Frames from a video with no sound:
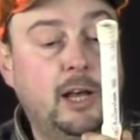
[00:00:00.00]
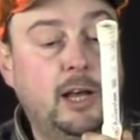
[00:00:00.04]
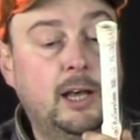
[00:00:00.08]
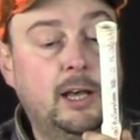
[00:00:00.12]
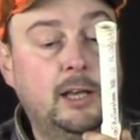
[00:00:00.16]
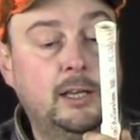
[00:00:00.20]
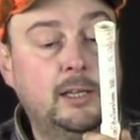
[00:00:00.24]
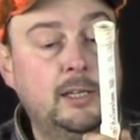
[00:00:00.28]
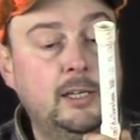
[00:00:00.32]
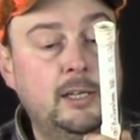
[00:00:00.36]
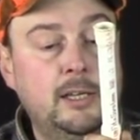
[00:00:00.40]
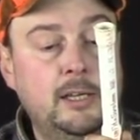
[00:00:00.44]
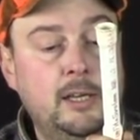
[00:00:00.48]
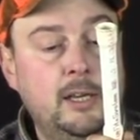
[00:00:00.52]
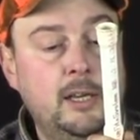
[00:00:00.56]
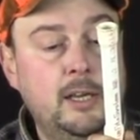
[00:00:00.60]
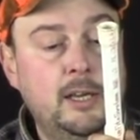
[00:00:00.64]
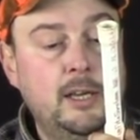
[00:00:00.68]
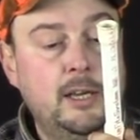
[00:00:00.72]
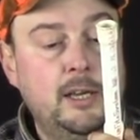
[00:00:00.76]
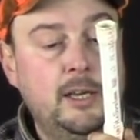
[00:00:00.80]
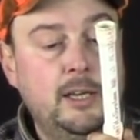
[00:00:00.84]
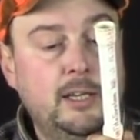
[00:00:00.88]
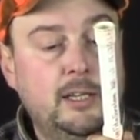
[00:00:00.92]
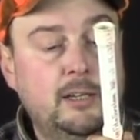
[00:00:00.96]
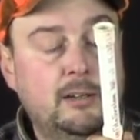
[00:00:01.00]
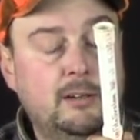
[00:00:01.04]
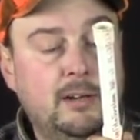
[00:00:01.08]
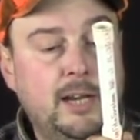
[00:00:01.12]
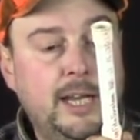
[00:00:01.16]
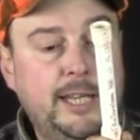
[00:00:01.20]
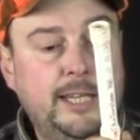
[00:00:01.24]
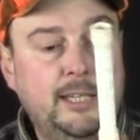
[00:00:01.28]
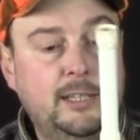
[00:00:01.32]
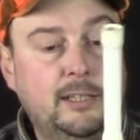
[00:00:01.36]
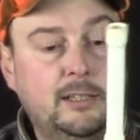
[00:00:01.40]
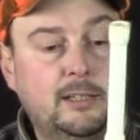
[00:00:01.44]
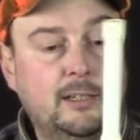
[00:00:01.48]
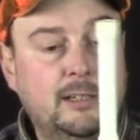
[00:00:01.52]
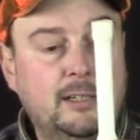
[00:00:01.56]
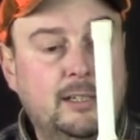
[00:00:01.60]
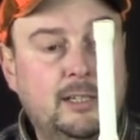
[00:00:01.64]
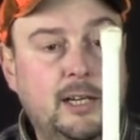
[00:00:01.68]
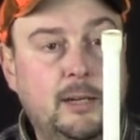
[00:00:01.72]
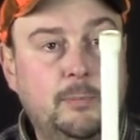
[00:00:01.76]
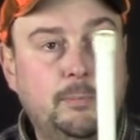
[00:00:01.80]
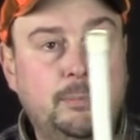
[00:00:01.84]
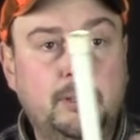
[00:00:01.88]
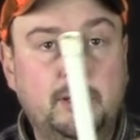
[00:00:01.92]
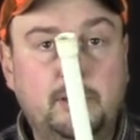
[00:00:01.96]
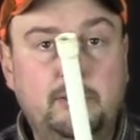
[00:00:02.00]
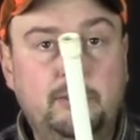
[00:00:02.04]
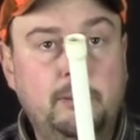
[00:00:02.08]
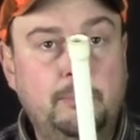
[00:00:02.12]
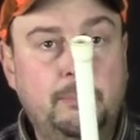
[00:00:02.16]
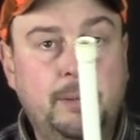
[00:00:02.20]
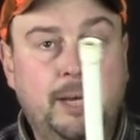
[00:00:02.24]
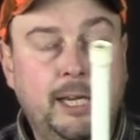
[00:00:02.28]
Your regular couplers